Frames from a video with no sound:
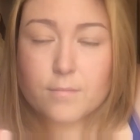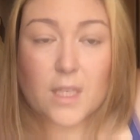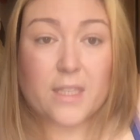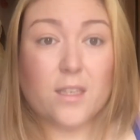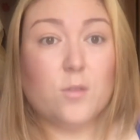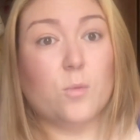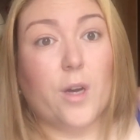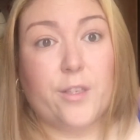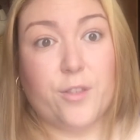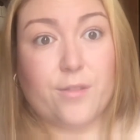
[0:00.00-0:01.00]
He knows what
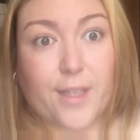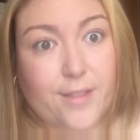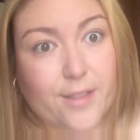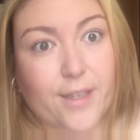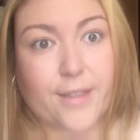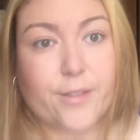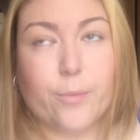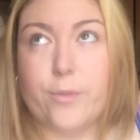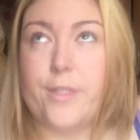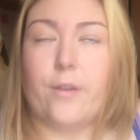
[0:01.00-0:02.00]
I do day to day, so
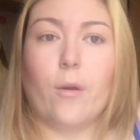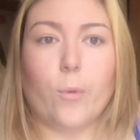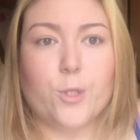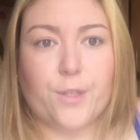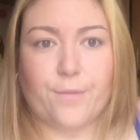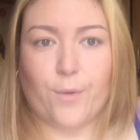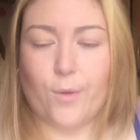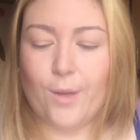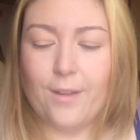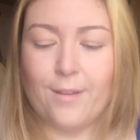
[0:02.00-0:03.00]
what's he got to watch it for?